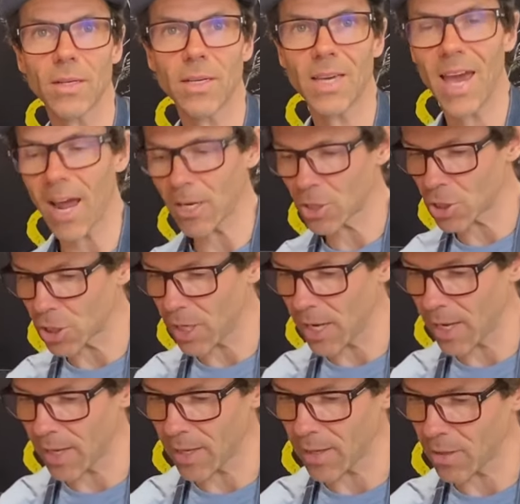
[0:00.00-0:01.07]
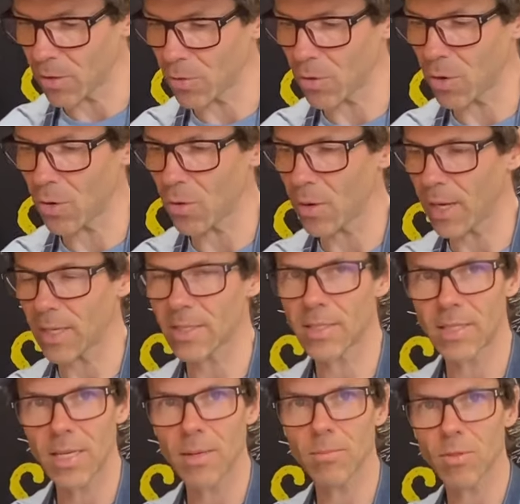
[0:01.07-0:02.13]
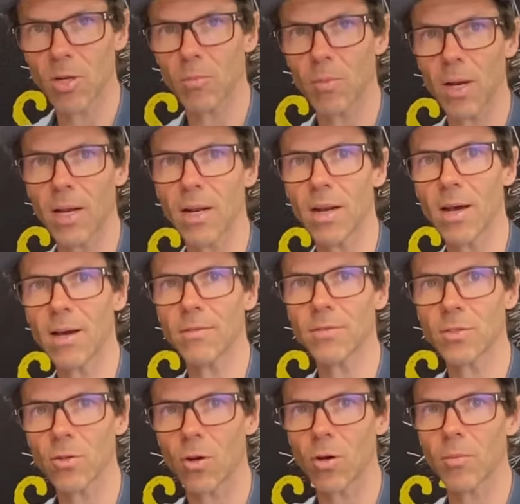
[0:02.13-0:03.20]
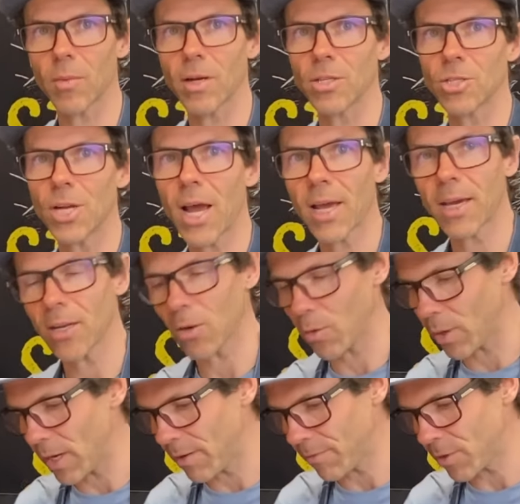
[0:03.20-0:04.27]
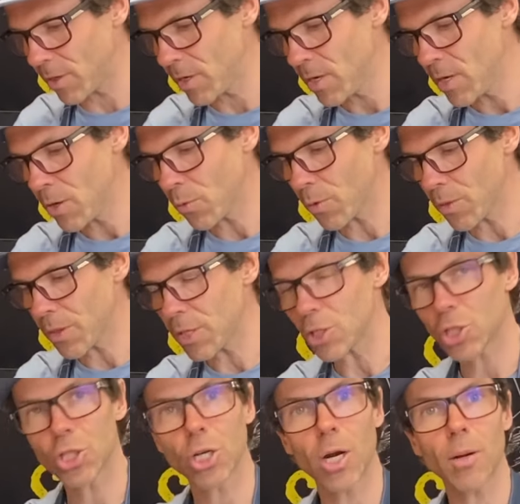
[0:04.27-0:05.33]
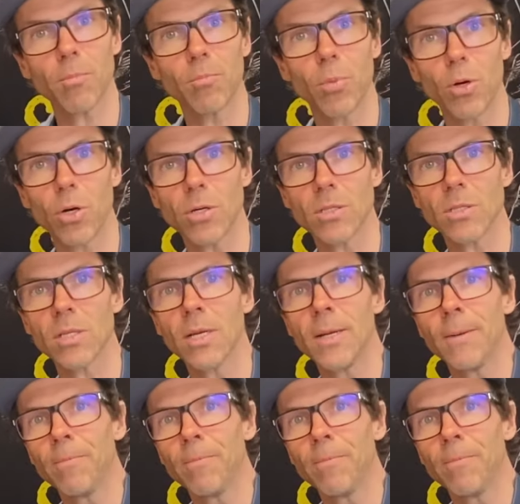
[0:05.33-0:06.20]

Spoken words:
catching, like seams on my gloves or on my jacket or whatever with these sharp burrs.